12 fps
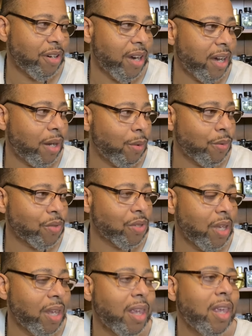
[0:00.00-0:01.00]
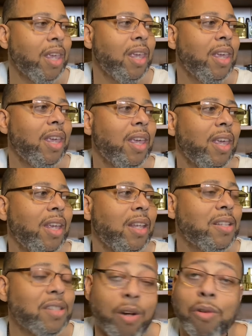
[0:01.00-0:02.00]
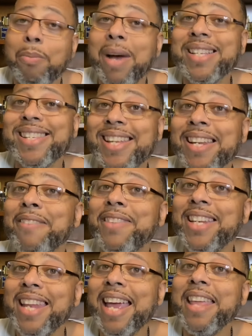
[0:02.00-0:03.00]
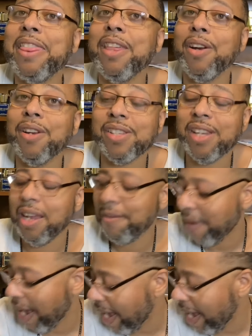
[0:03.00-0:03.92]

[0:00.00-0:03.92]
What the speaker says: Eccles. So my scent of the day Thursday, if I